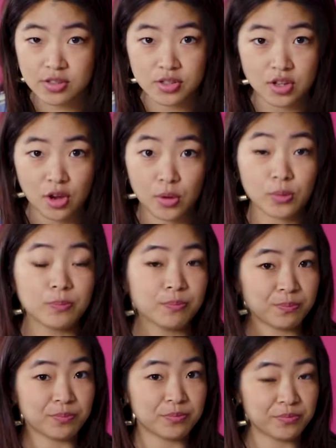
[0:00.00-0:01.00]
So
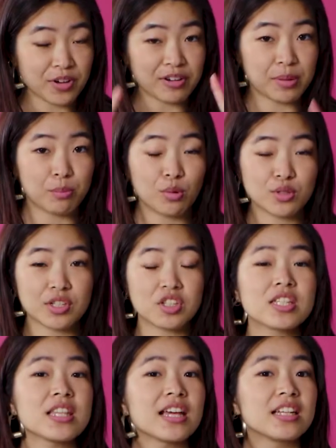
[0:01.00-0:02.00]
very important,
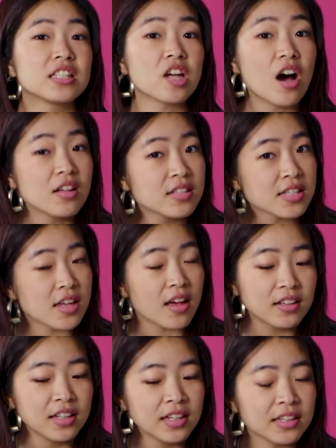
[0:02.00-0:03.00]
just like a dancer,